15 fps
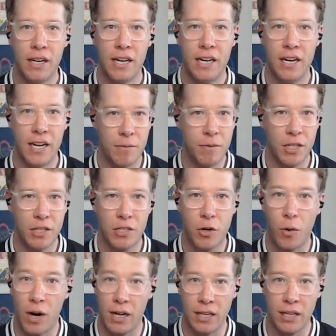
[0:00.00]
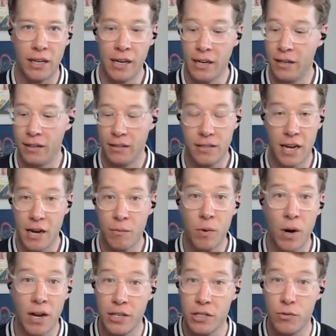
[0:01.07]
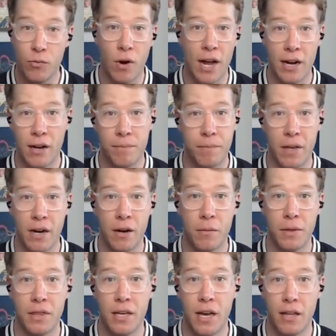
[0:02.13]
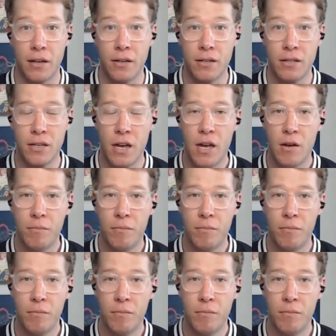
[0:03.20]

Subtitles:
in image quality, and Tamron is right up there with the others.